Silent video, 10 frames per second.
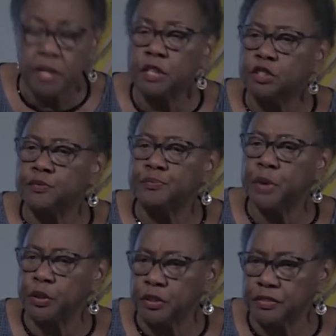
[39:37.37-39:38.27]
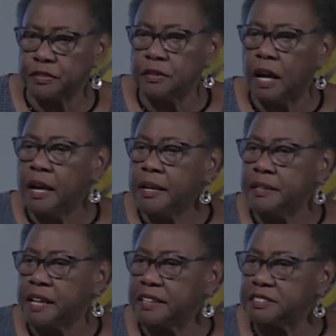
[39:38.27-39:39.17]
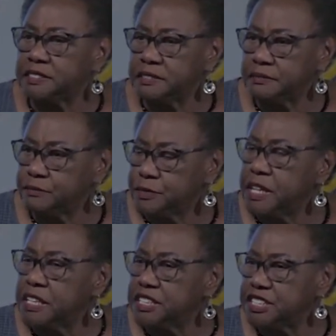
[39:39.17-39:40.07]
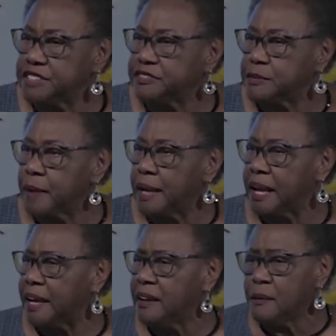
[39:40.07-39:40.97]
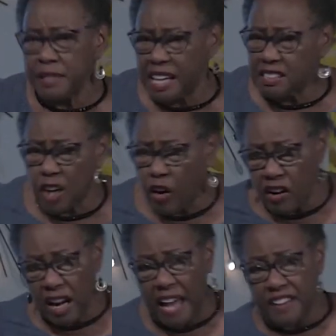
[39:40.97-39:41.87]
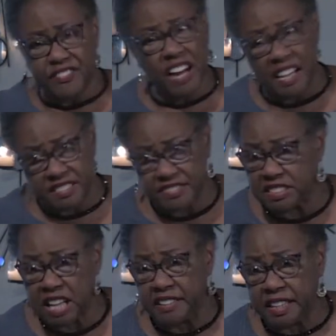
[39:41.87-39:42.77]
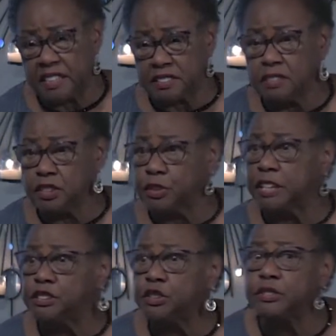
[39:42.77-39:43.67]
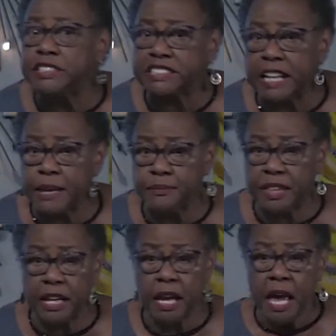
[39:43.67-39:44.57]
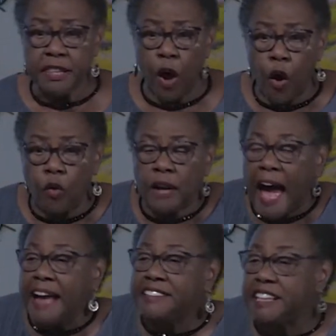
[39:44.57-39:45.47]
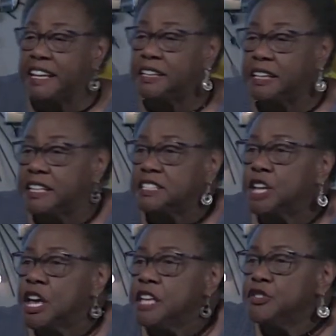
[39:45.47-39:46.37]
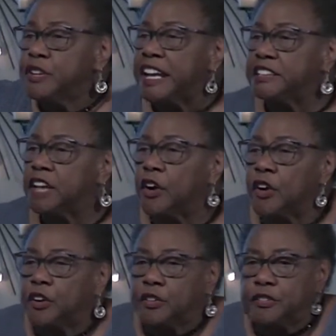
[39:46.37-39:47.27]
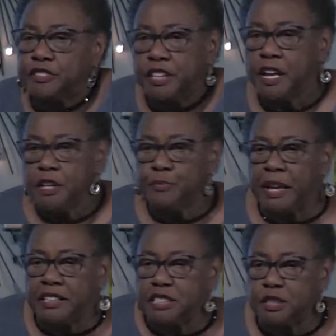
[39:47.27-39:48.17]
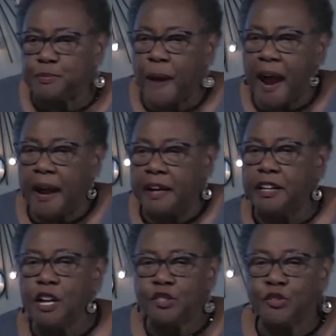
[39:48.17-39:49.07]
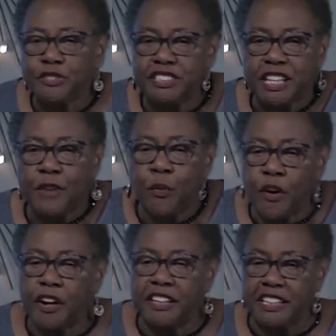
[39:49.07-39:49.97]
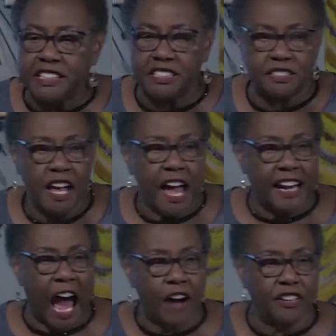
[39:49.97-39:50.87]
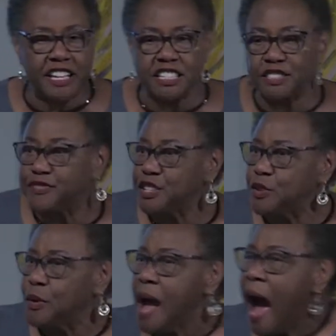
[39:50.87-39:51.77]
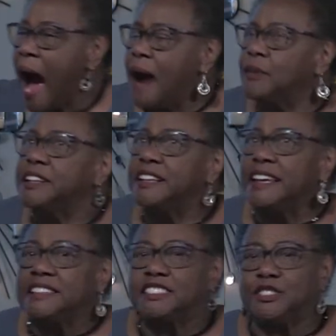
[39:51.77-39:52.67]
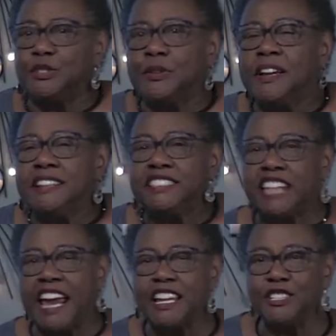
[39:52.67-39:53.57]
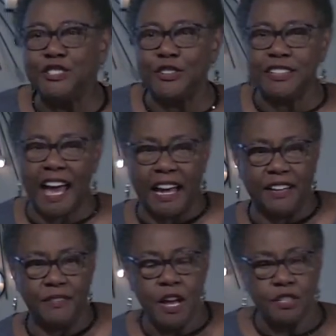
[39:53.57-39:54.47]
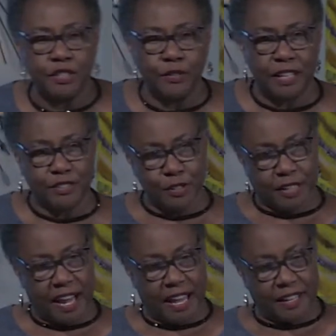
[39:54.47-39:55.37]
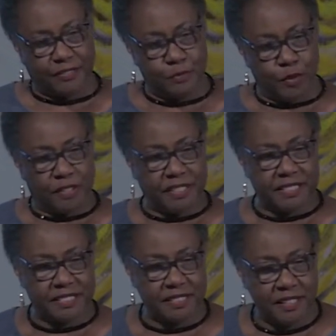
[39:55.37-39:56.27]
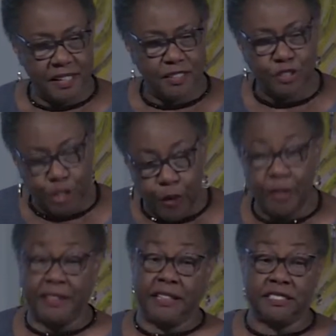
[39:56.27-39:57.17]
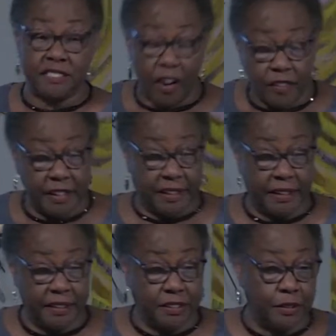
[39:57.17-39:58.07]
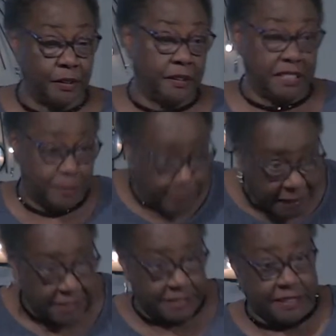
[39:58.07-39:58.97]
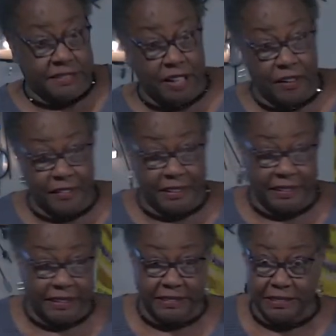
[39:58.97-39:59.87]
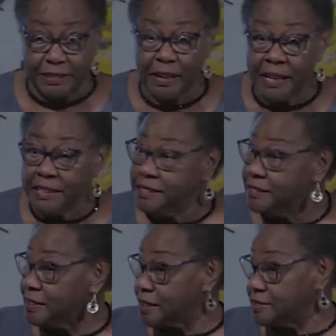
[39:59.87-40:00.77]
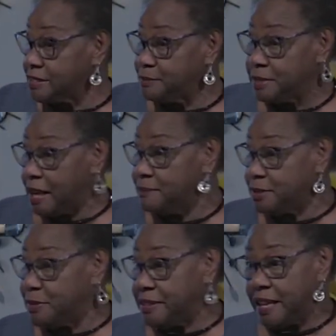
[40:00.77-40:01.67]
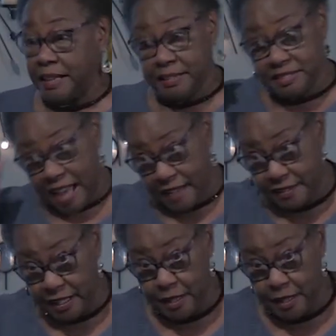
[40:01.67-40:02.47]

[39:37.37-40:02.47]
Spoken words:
is beautiful. It has really shifted my life. But there's a whole lot of philosophies out there that can do the same thing. The whole idea is you getting the urge, being inspired to see where it is and how it is for you, how it is to change your life so that you can have more of this joy that is already in you and this peace that's already in you. You know, because sometimes we think it's out